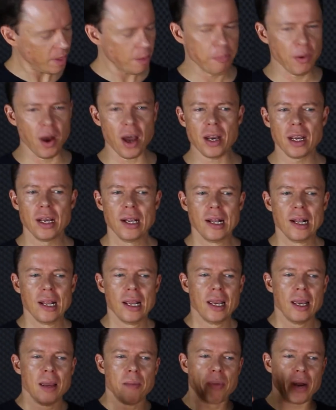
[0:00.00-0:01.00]
But
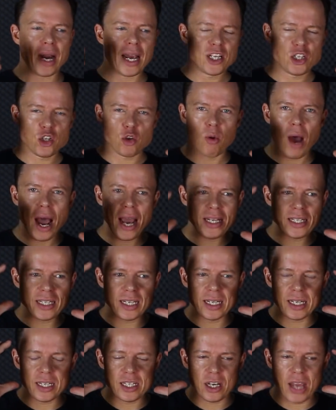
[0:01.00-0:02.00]
I tried
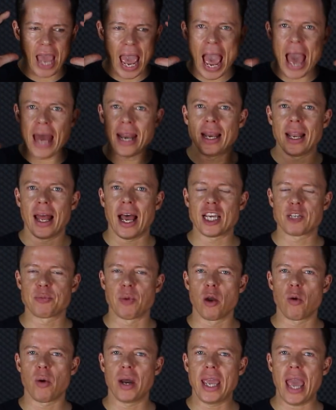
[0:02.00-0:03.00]
to analyze
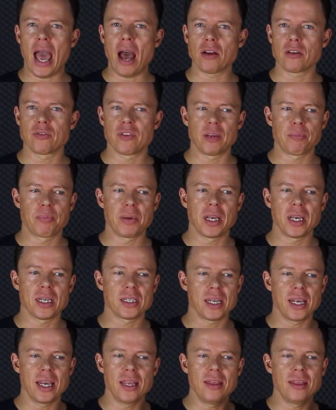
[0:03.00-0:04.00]
my way out of it,
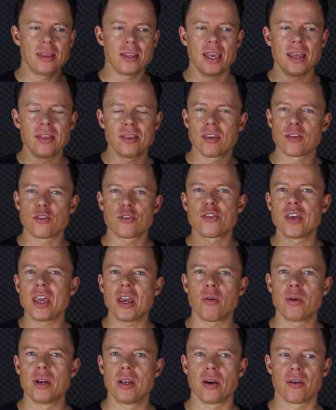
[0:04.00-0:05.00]
because in the
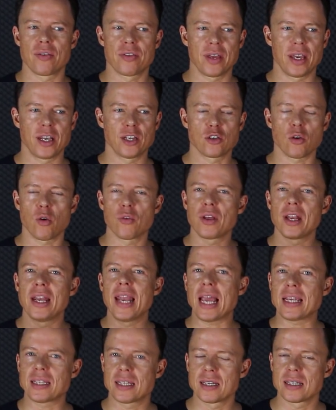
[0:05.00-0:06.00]
theory of things, or the
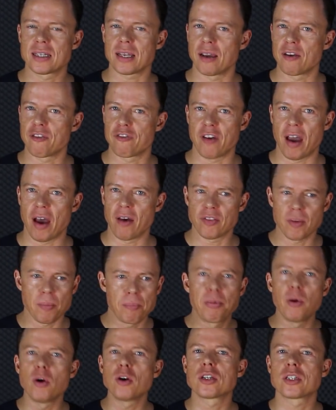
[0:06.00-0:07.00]
lessons I found, the
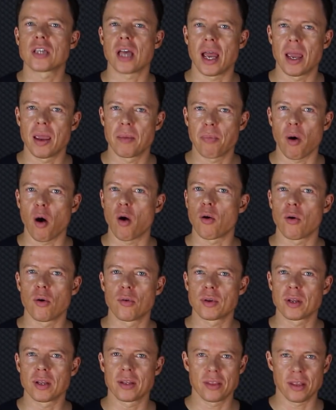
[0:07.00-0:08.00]
books I
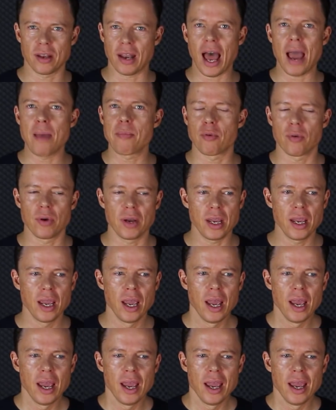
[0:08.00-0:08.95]
borrowed at the library,